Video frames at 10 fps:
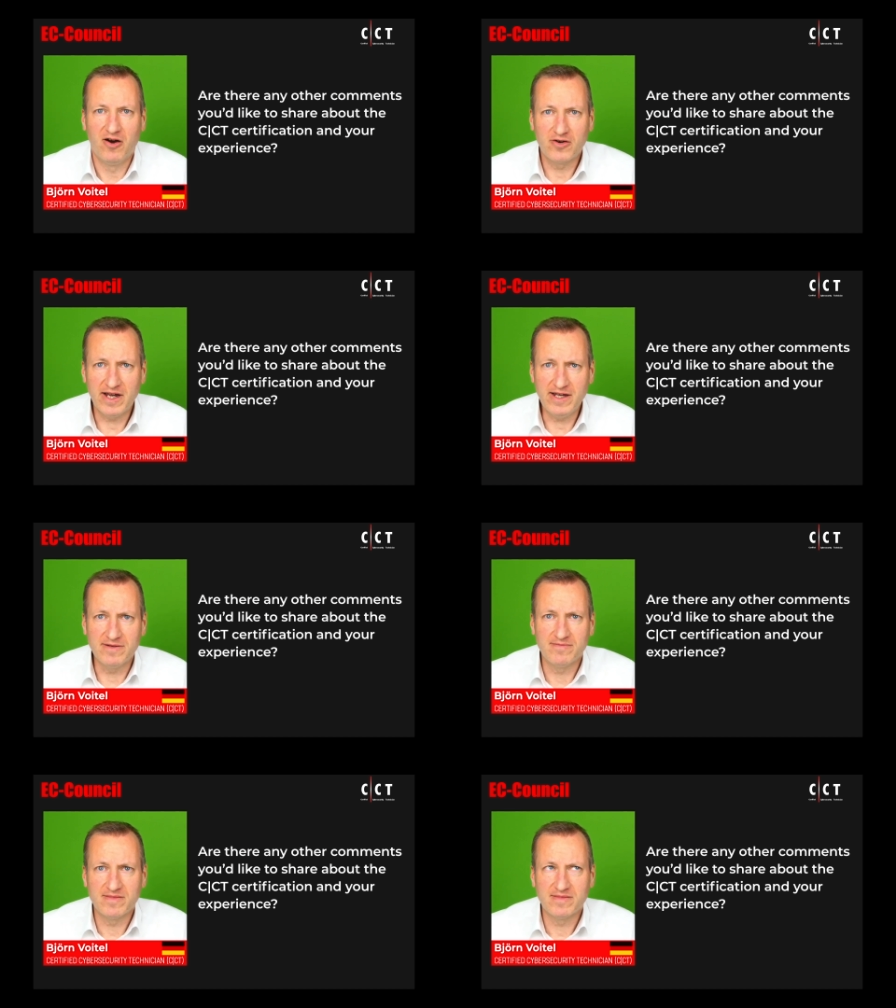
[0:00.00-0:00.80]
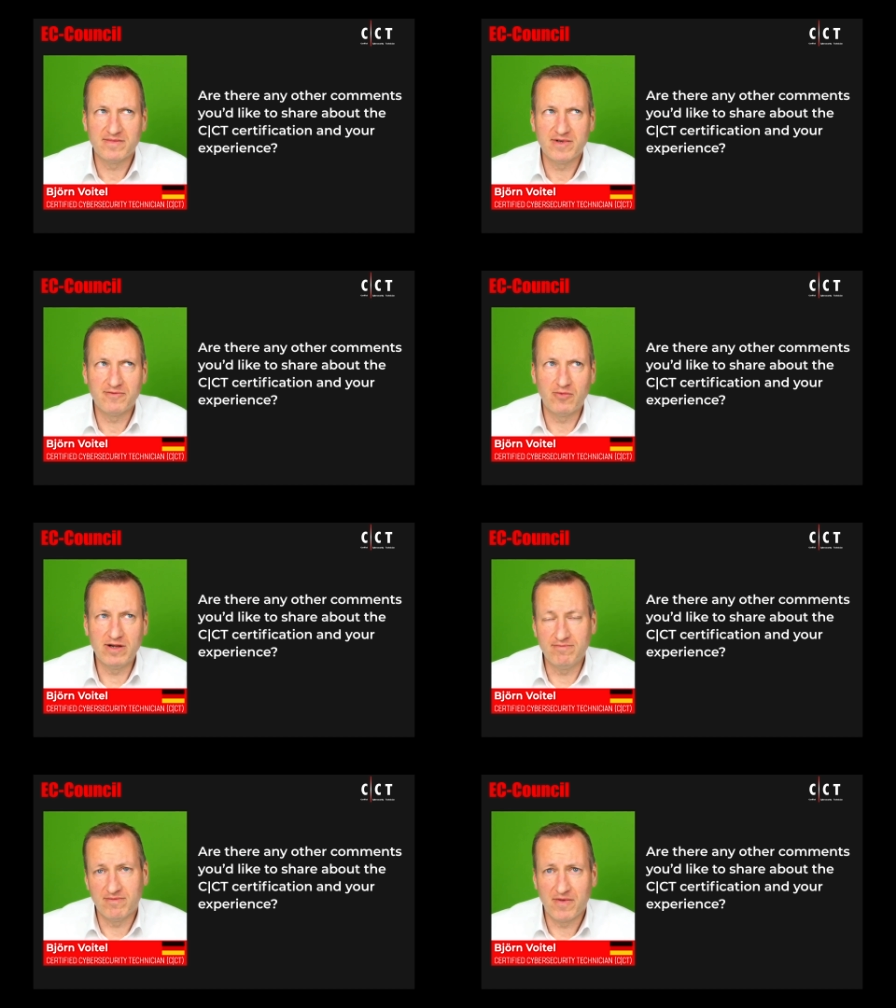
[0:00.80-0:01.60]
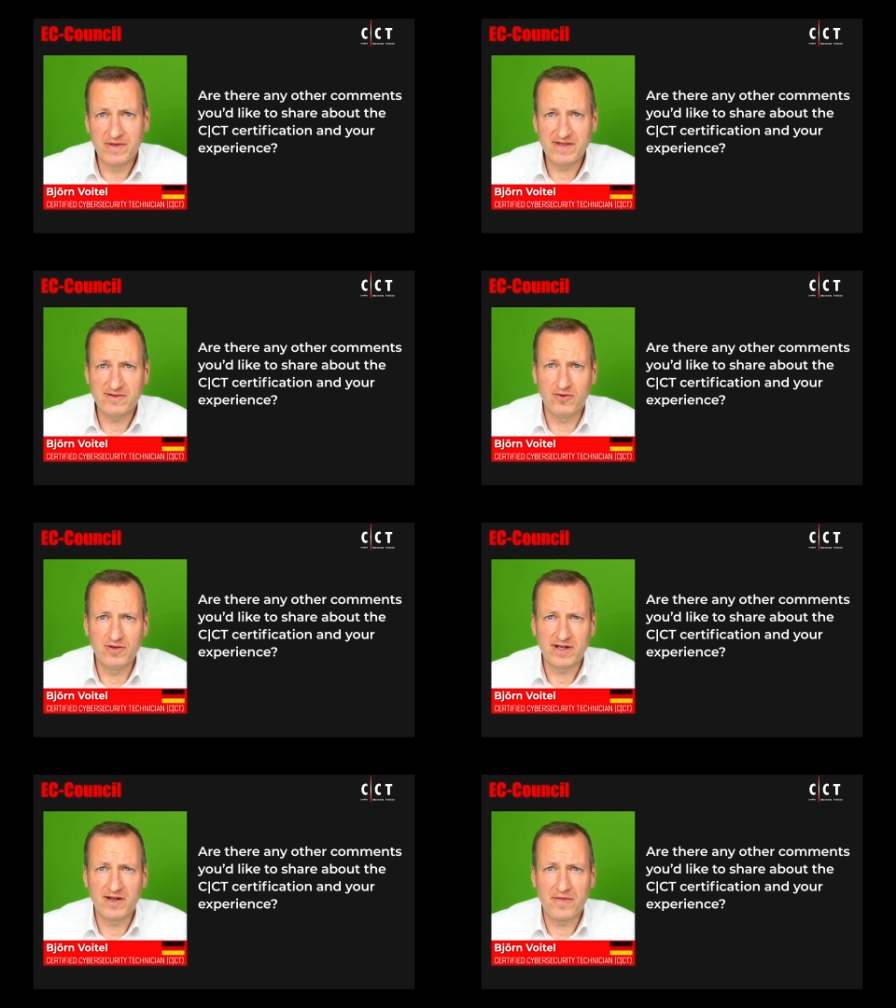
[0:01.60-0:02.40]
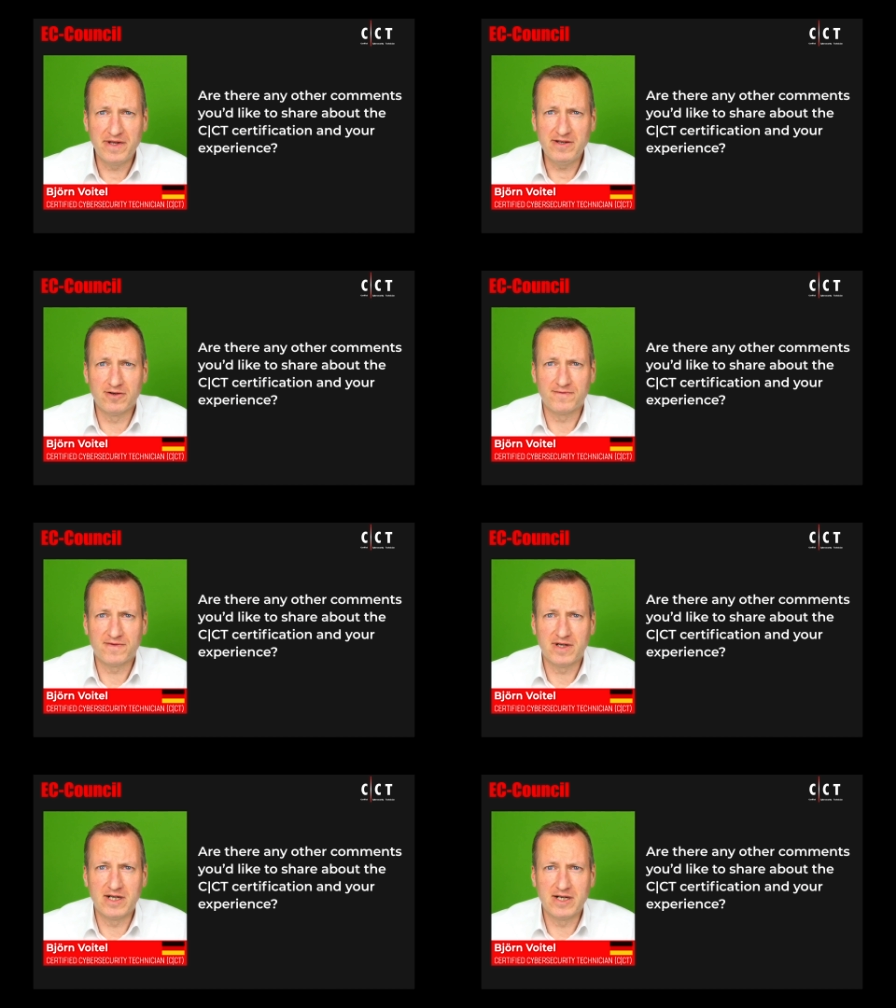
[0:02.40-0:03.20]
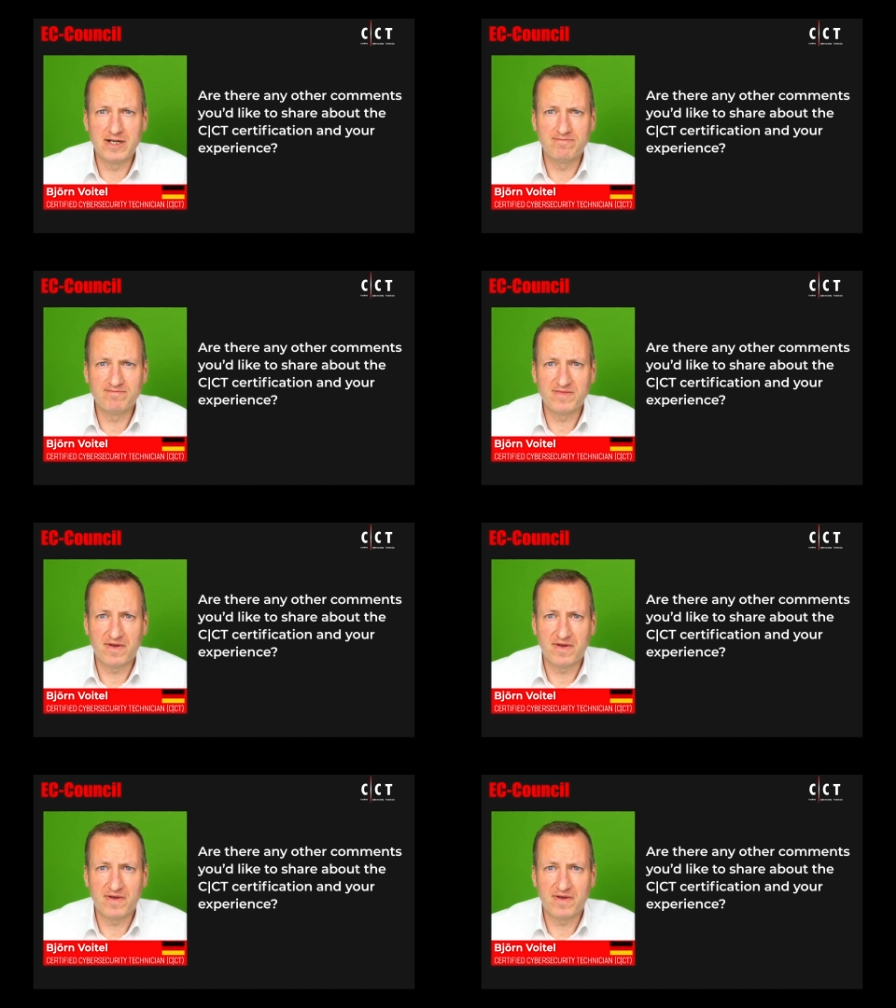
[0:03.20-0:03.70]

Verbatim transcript: Okay, well, this is all I can think of. Um,